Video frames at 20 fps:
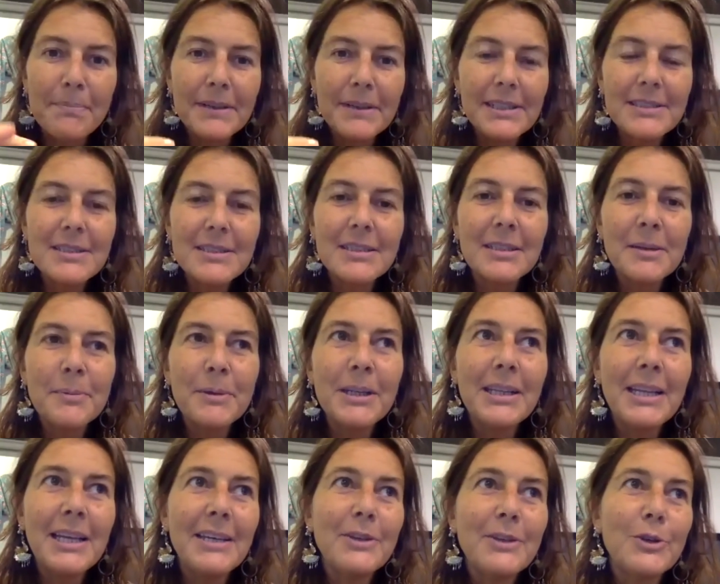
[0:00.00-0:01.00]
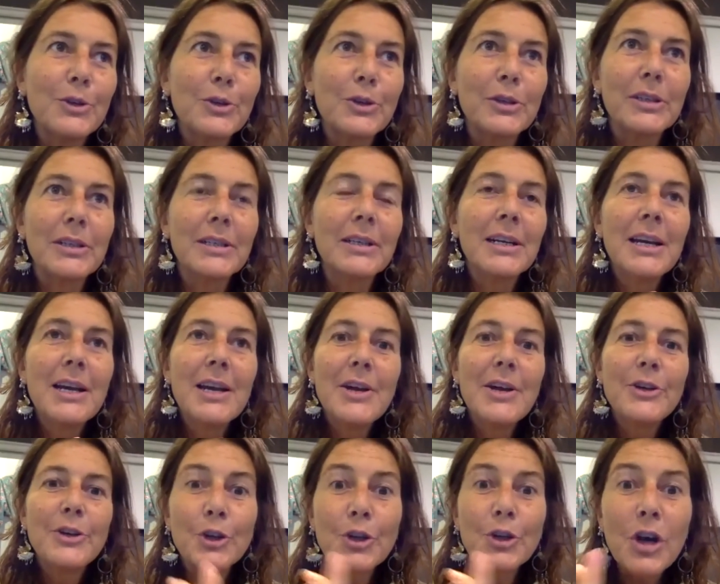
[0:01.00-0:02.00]
It's gonna be like your
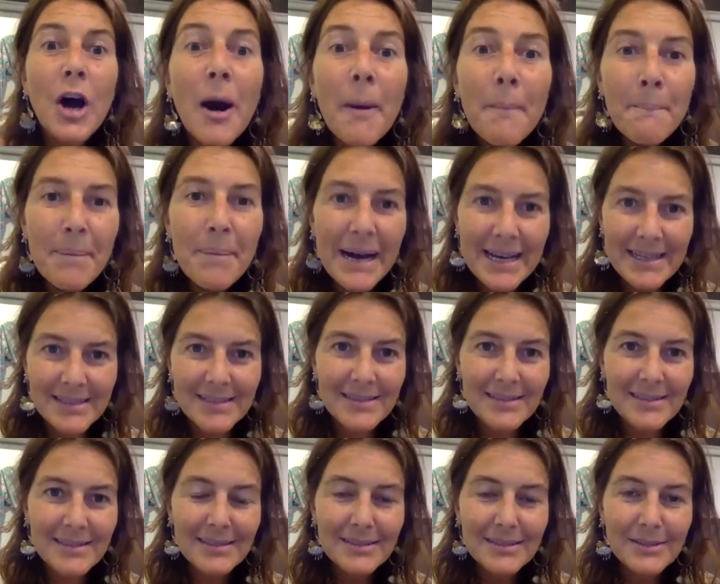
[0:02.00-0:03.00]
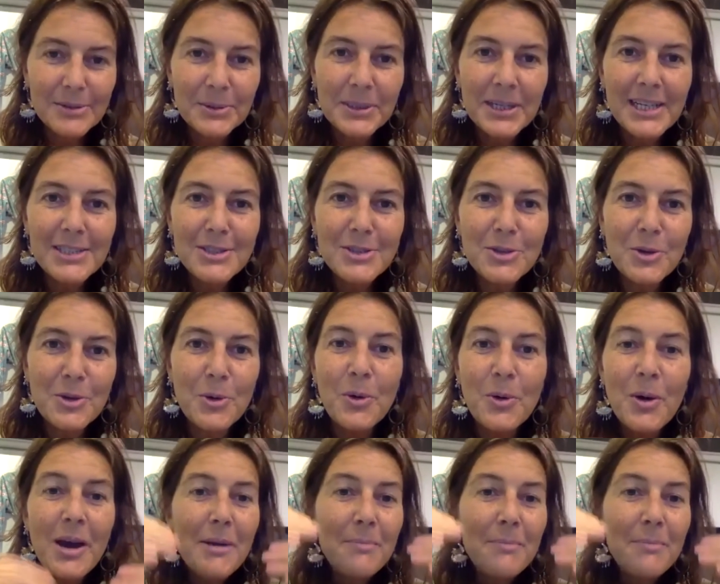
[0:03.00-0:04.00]
compass, okay? So
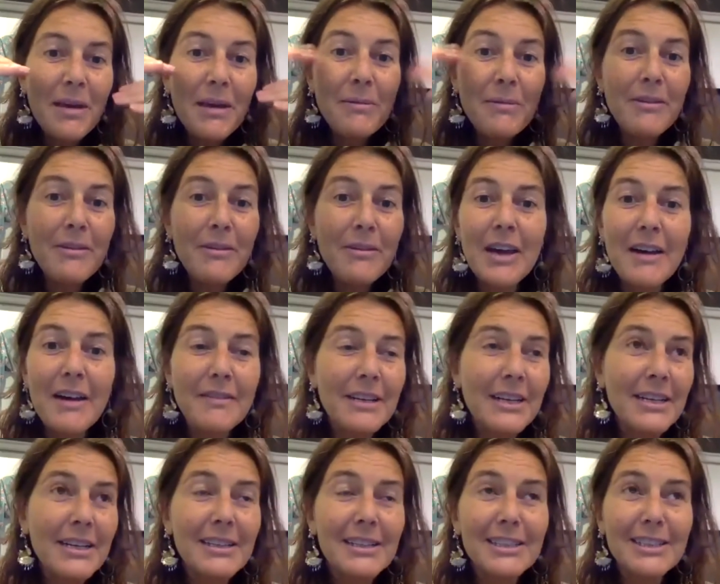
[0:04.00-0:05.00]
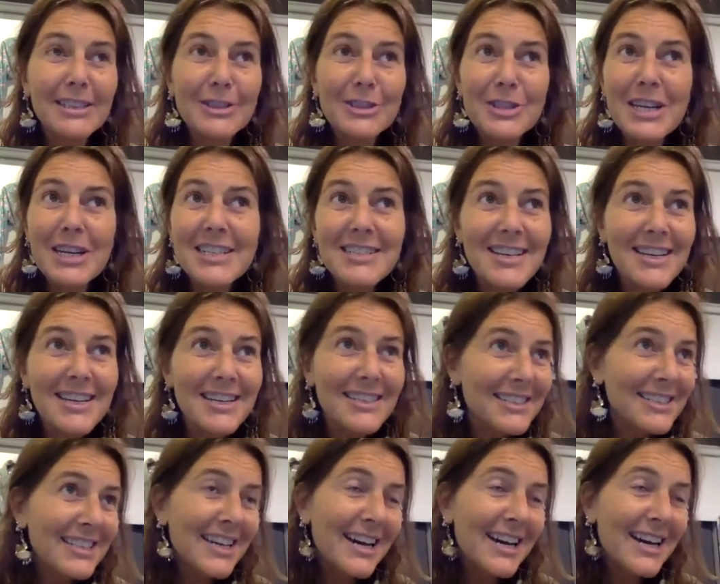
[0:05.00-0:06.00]
maybe if you have a crazy
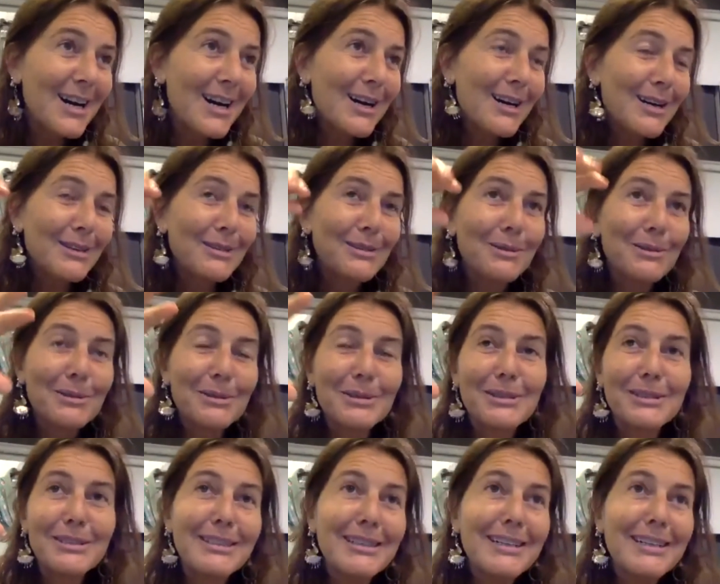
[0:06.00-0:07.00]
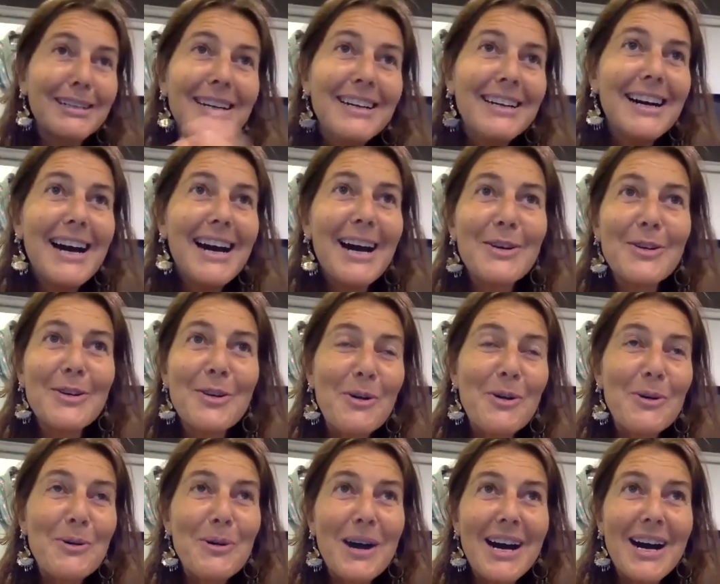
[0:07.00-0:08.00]
idea, or I don't
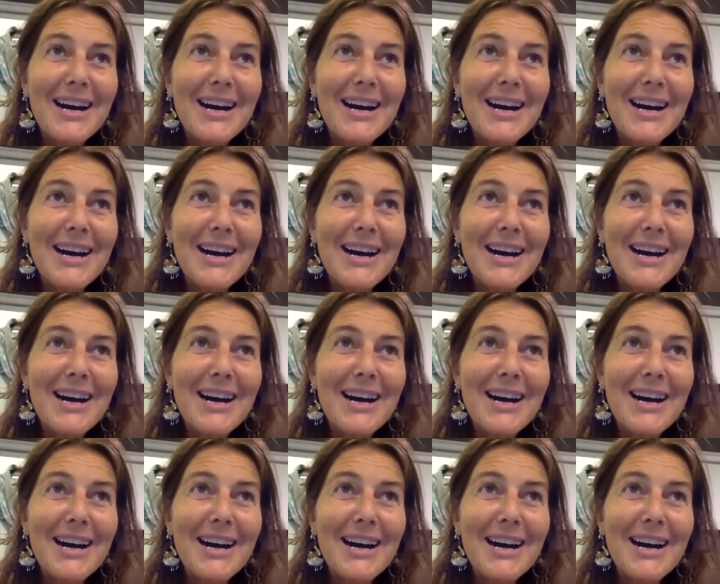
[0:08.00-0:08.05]
know,